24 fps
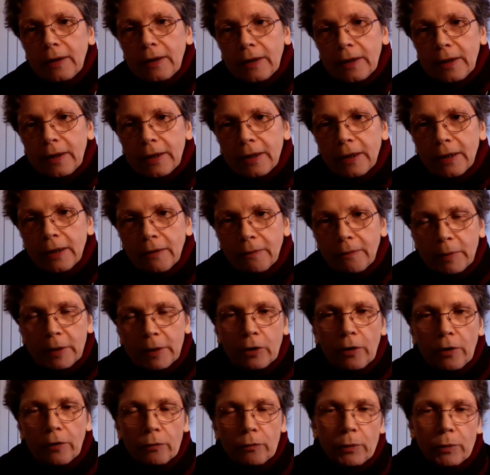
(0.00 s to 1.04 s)
Here,
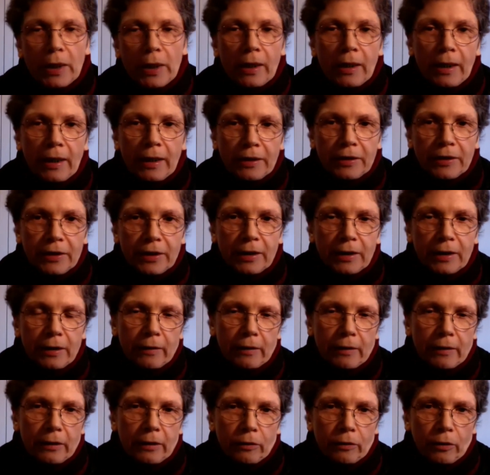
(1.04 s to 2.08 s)
because we are adding, it's
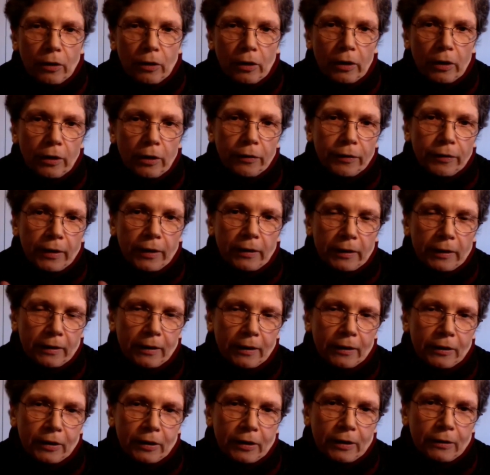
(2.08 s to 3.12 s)
the colors are
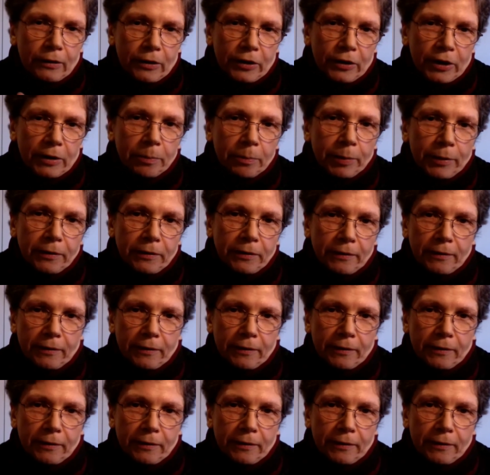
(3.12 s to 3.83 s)
getting deeper.